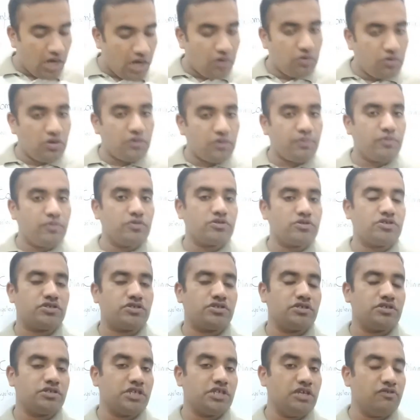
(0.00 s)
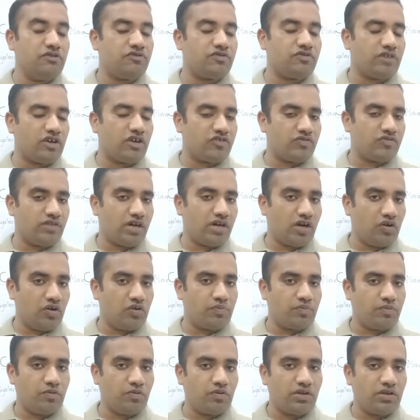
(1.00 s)
output gives us the
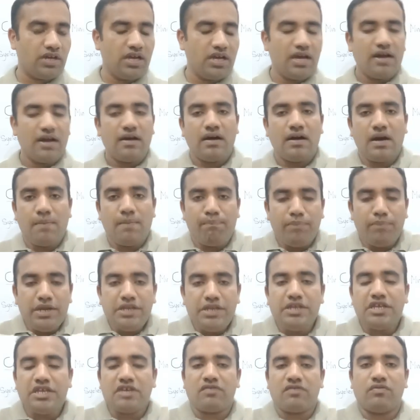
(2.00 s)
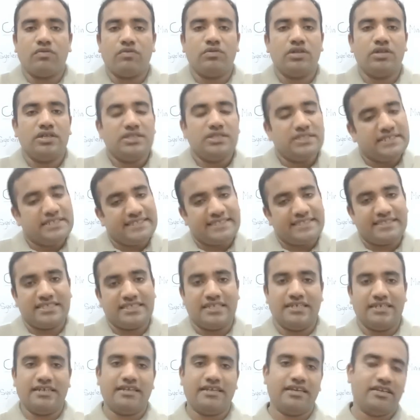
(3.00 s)
output a meaningful
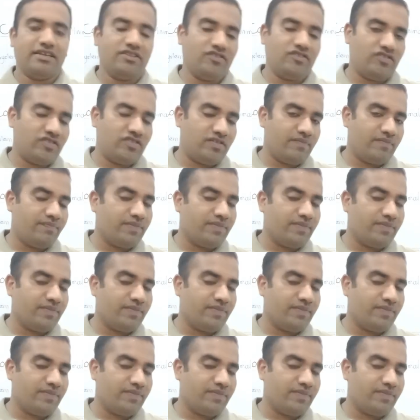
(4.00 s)
sentence.